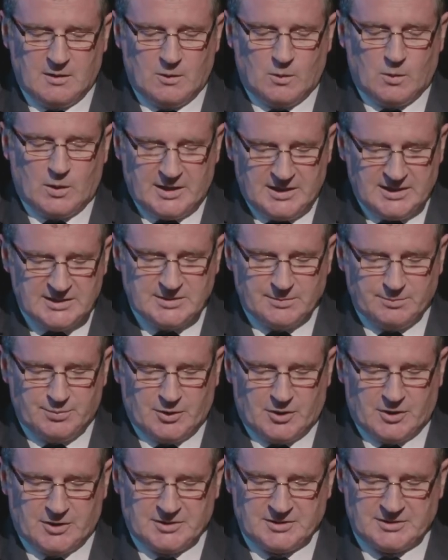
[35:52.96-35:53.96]
What is
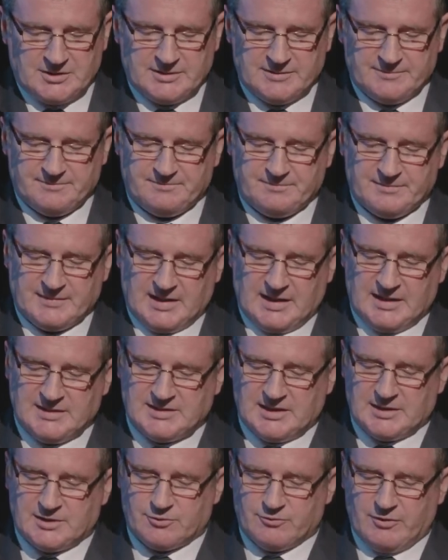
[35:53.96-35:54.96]
important is
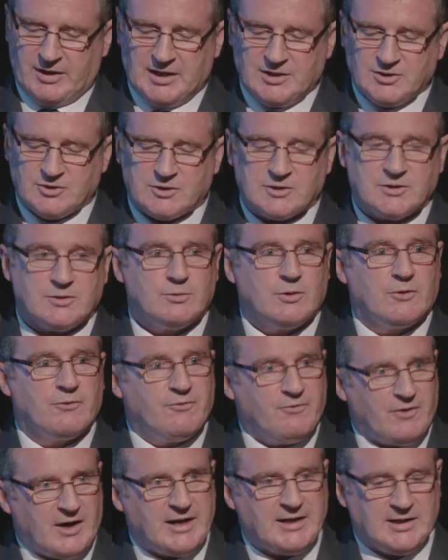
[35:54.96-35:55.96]
that the Rangers were
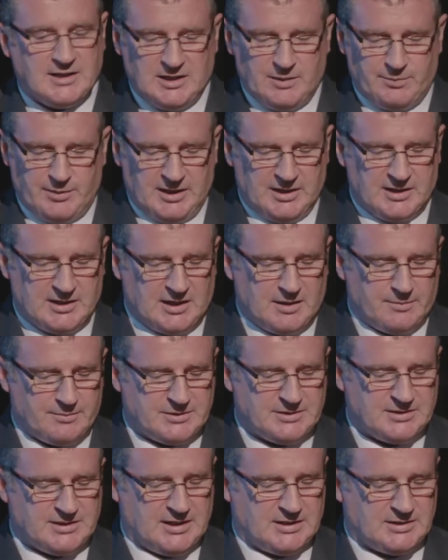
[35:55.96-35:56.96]
finally being
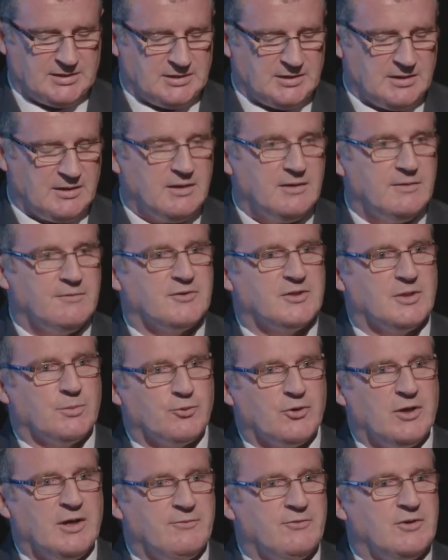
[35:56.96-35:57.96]
compensated for the
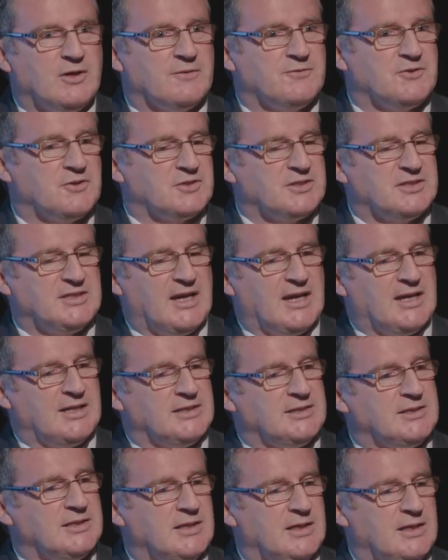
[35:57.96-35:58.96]
bravery of their stand